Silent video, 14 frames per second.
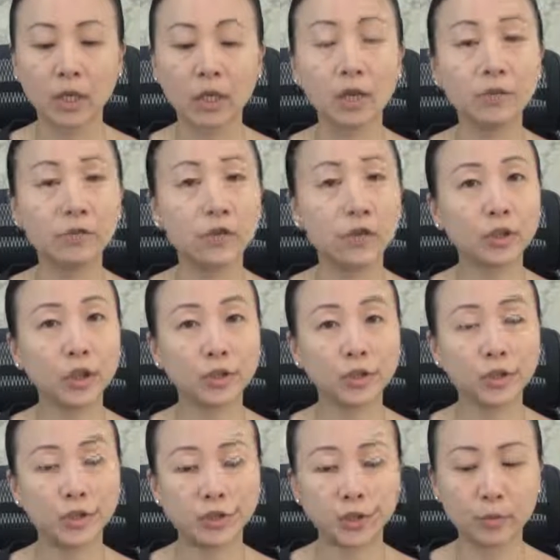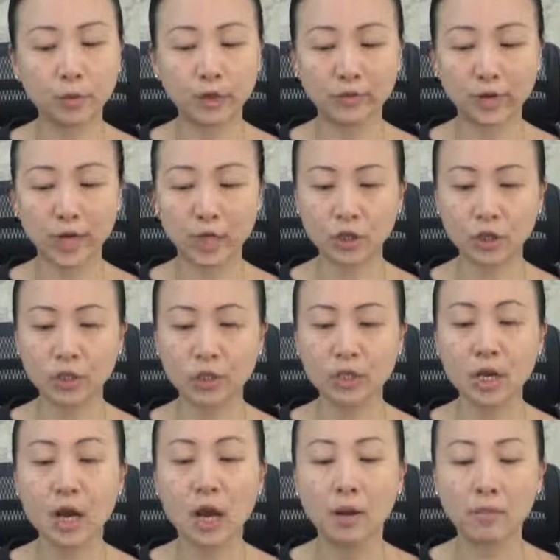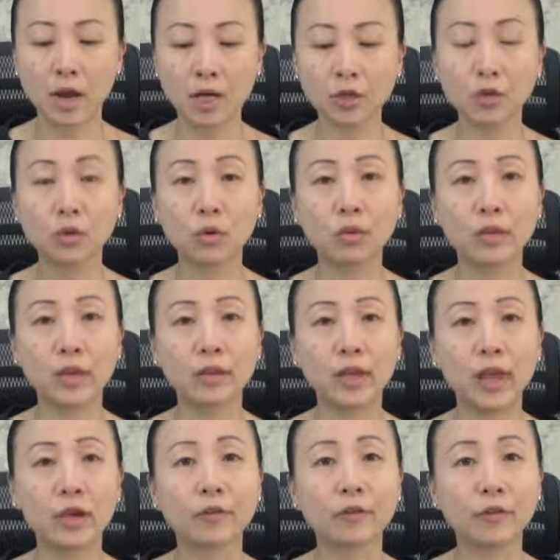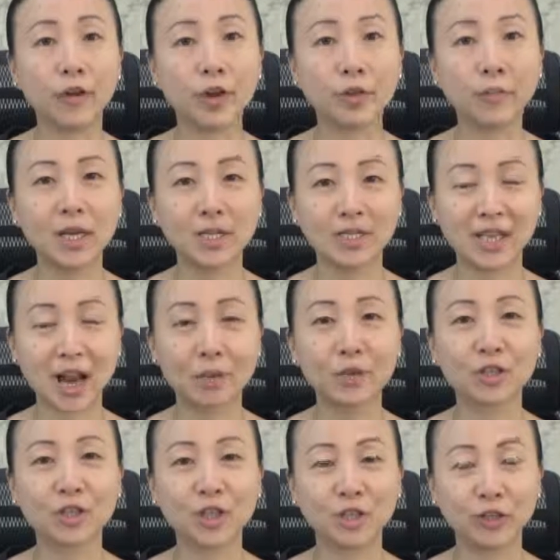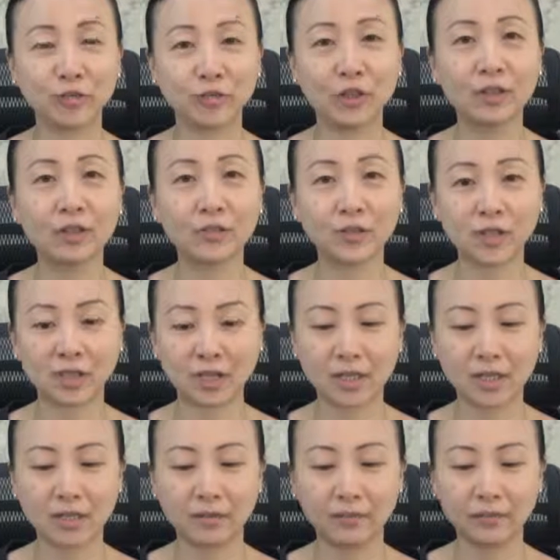If you're going to use abbreviations, make sure that they are firmly established in the field of study.